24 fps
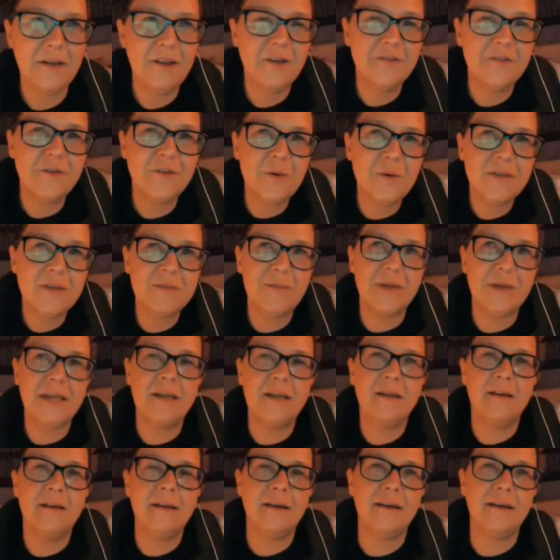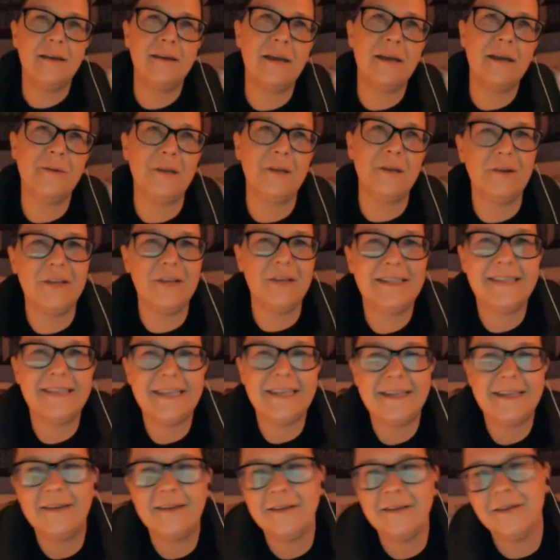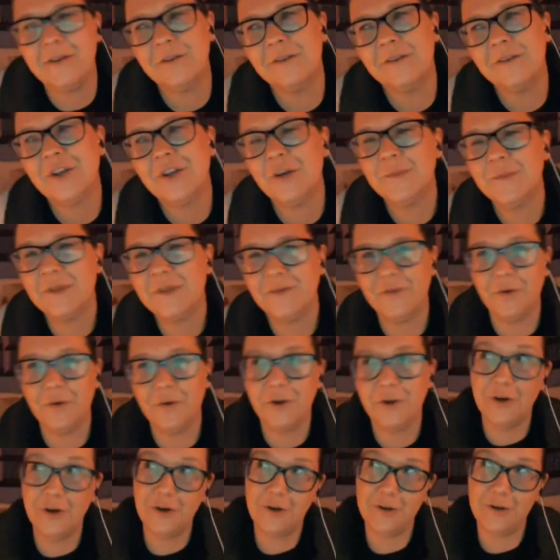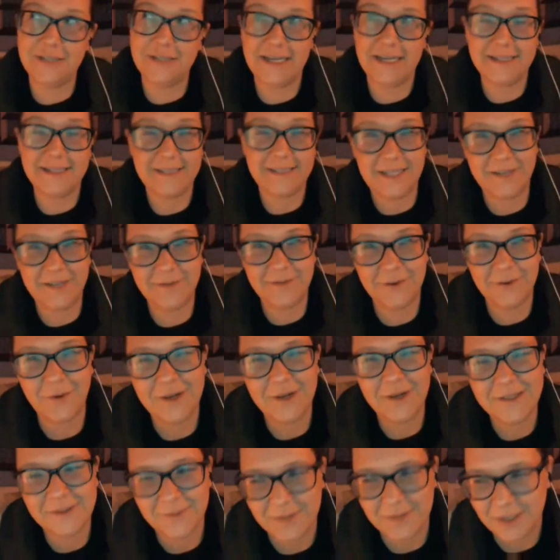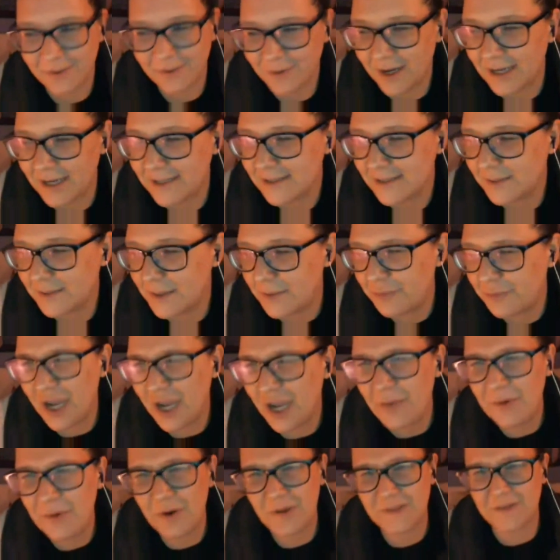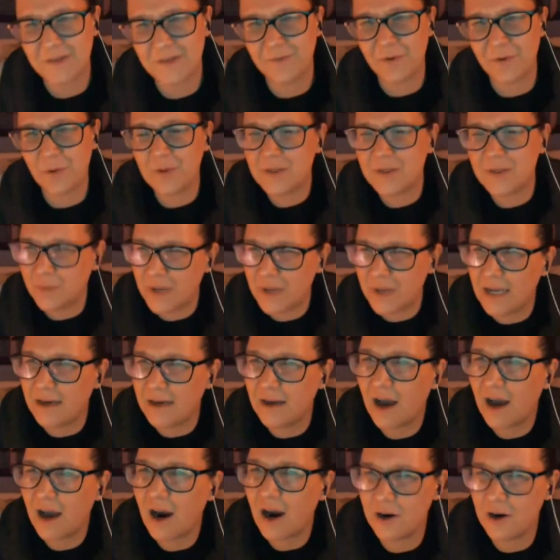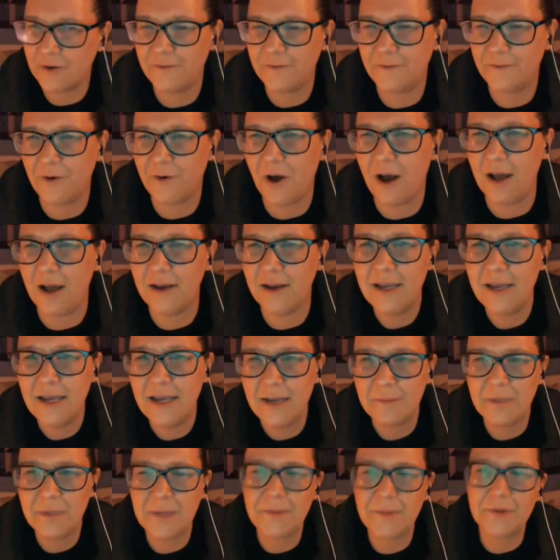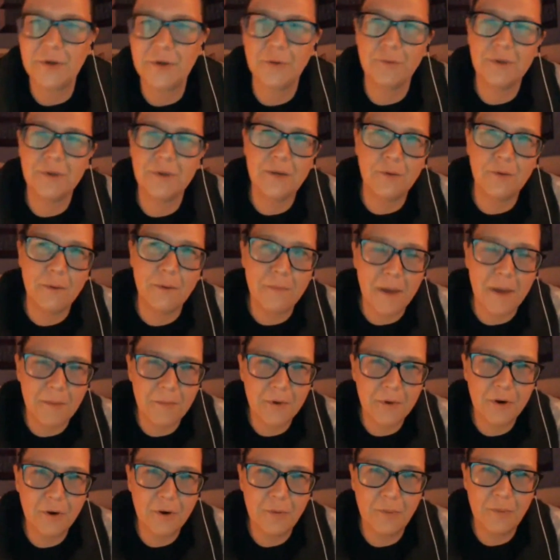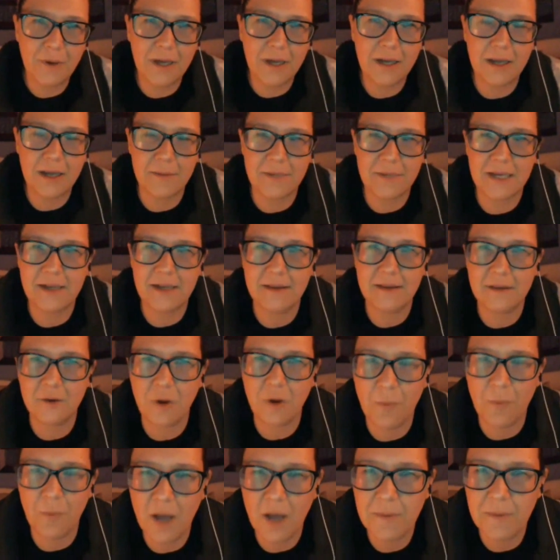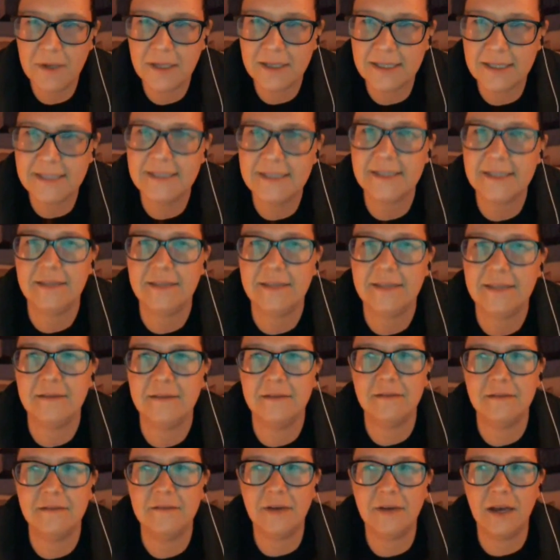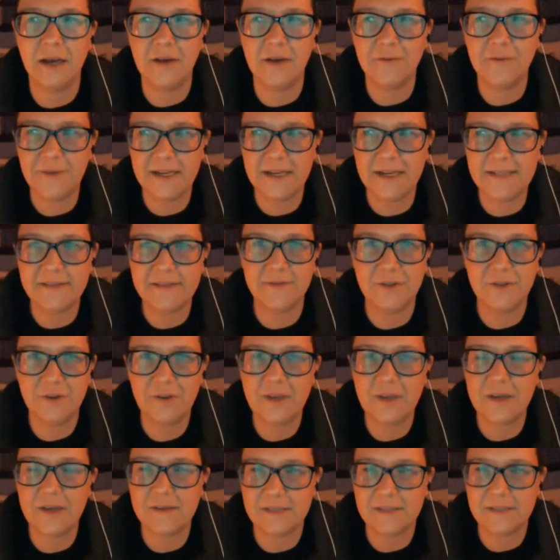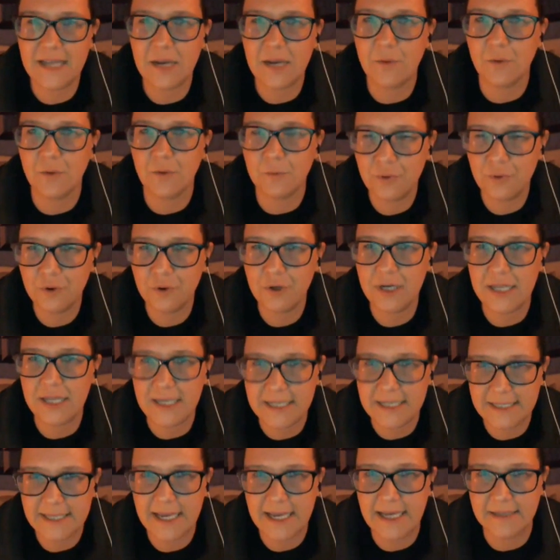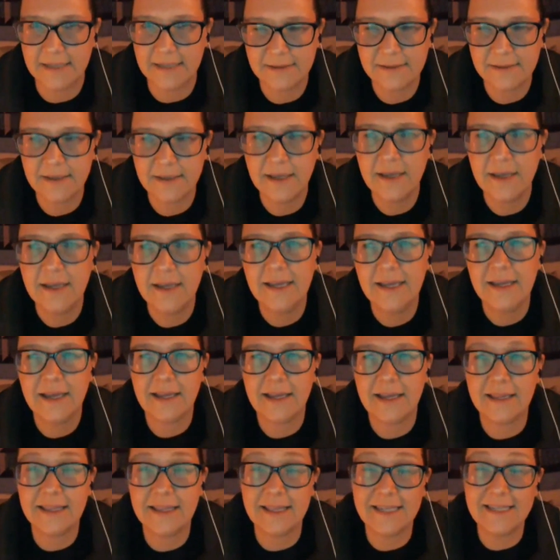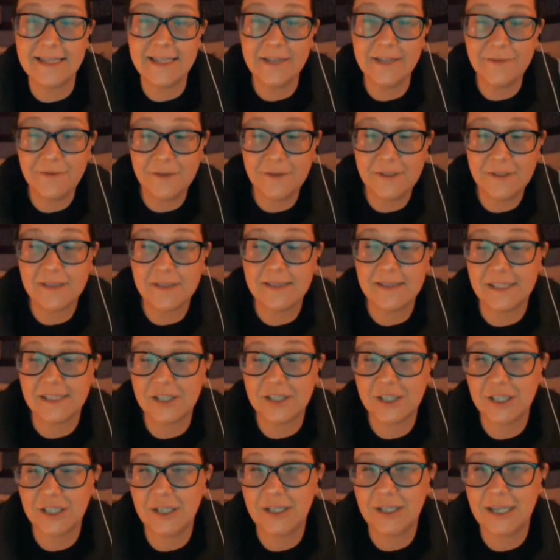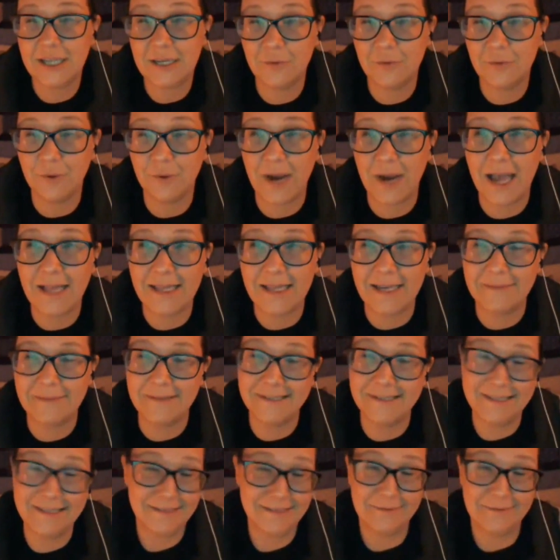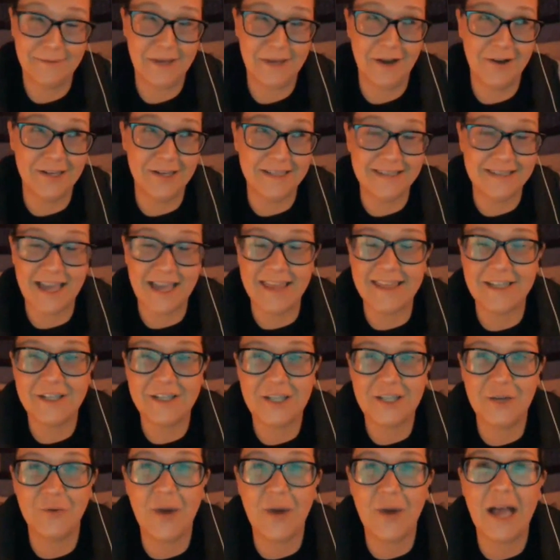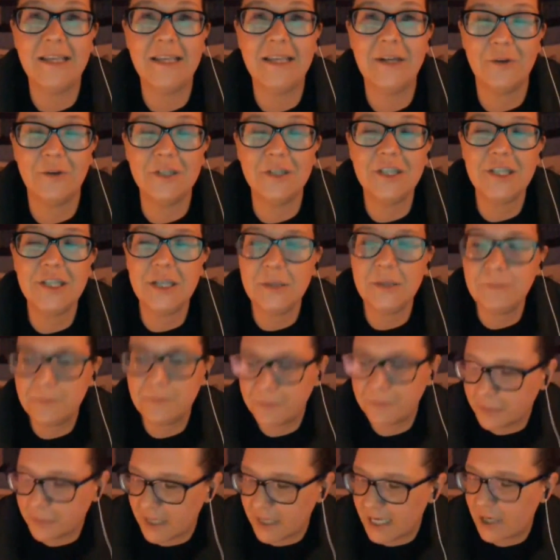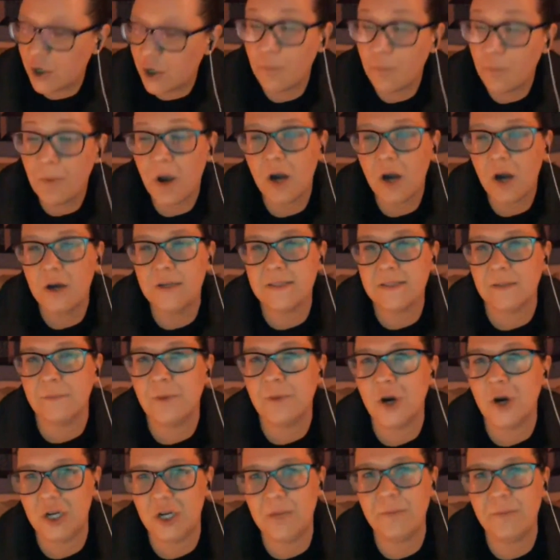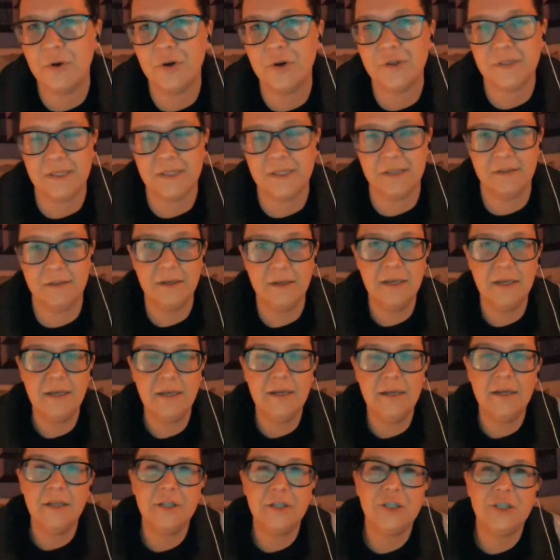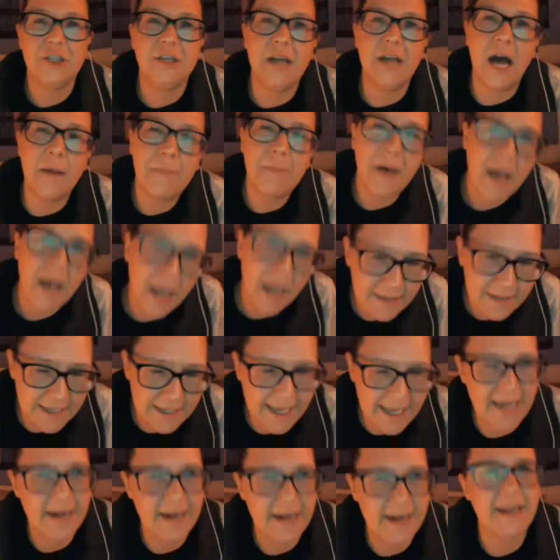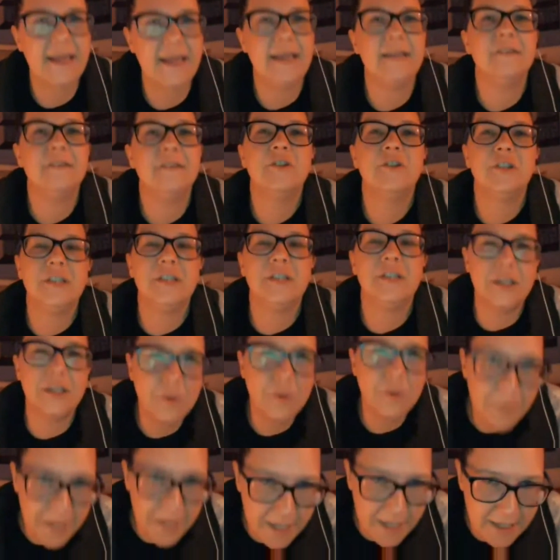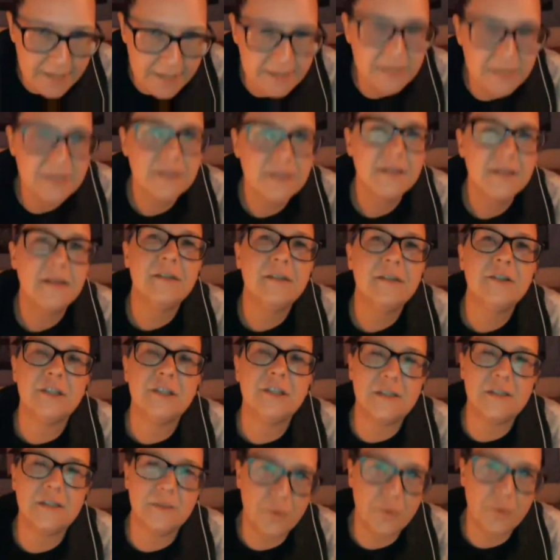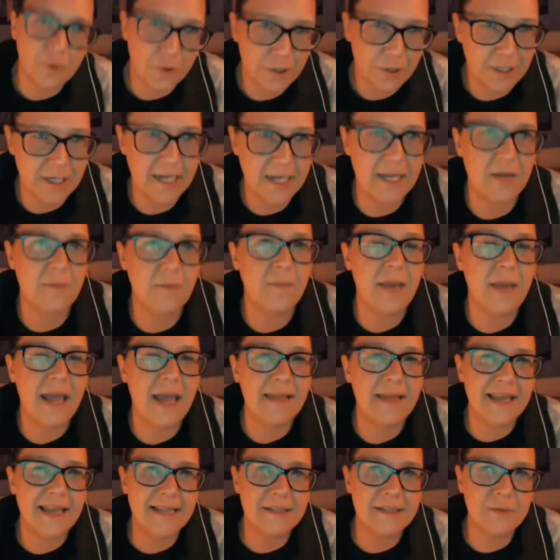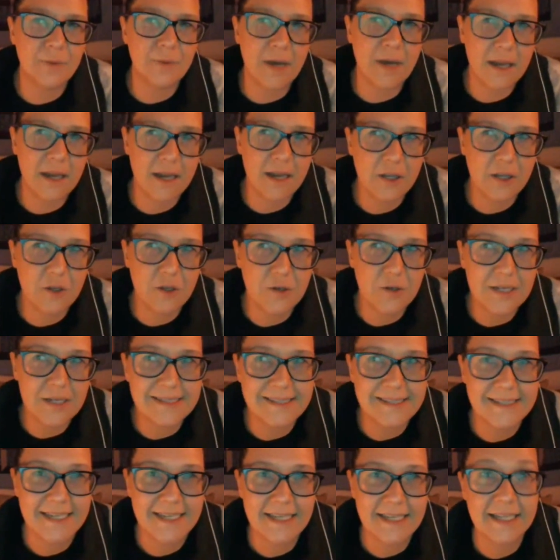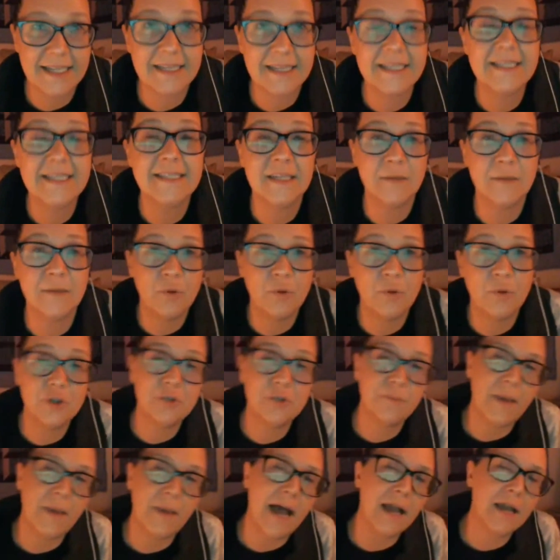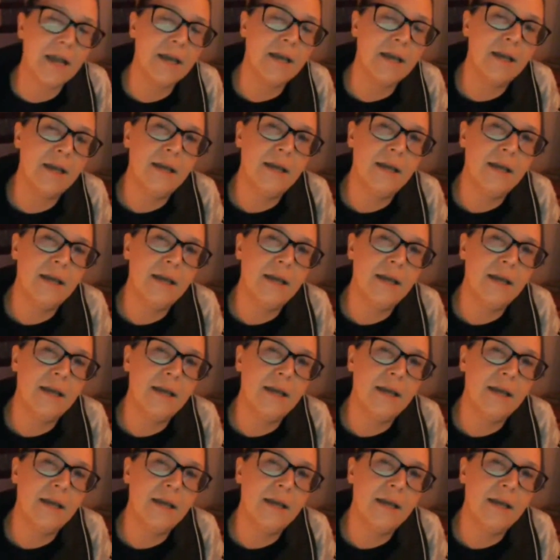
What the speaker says: there's always been, I mean, it's, you know, in terms of the good old days, it never was what it was. I mean, primaries have always been hard fought. People don't really remember, but I mean, the Obama-Clinton fights of 2008 were pretty intense. I think the difference is that she rallied, I'm going to just be honest, I think she rallied her, she played her part as a party person. She got behind the candidate, she did her bit, she supported him, and that's why you didn't see Clinton push back